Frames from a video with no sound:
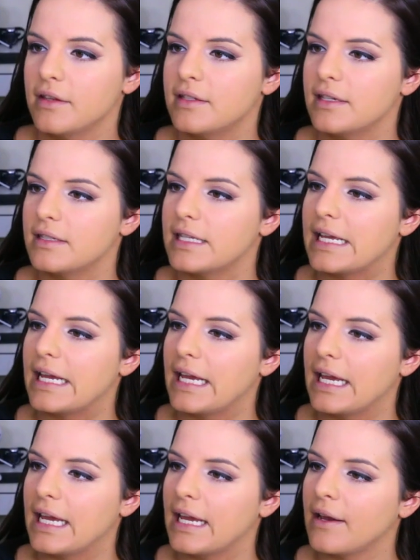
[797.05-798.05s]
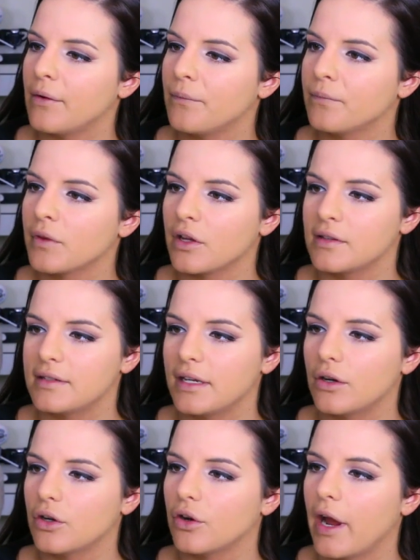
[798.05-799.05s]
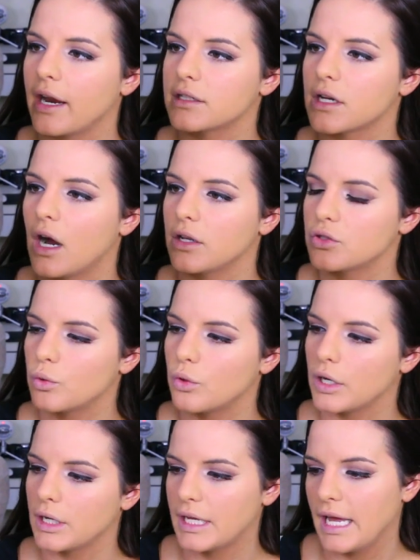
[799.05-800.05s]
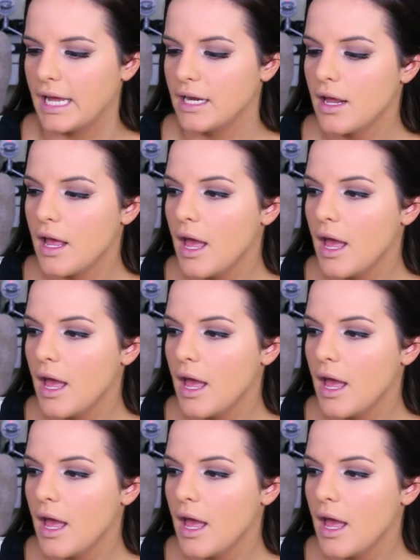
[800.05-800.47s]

This is the Conceal Correct Contour Kit.